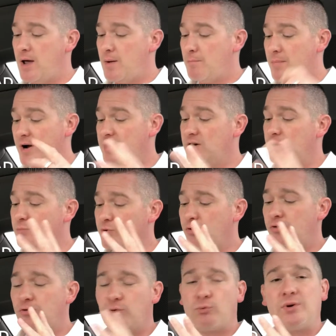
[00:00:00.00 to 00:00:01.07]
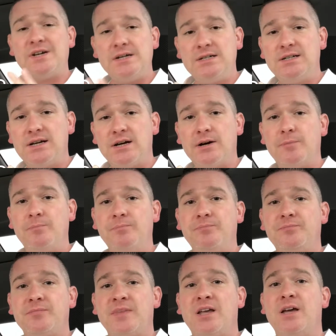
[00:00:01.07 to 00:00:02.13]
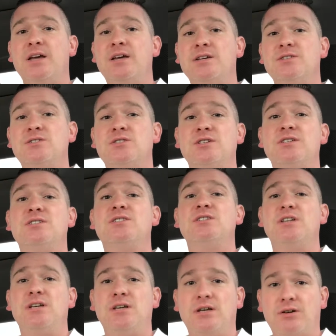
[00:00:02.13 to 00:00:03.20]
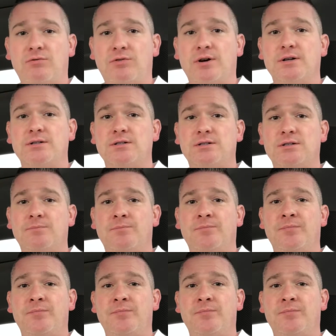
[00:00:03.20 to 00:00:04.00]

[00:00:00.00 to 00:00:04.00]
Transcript: My number 3 tip is sinking funds.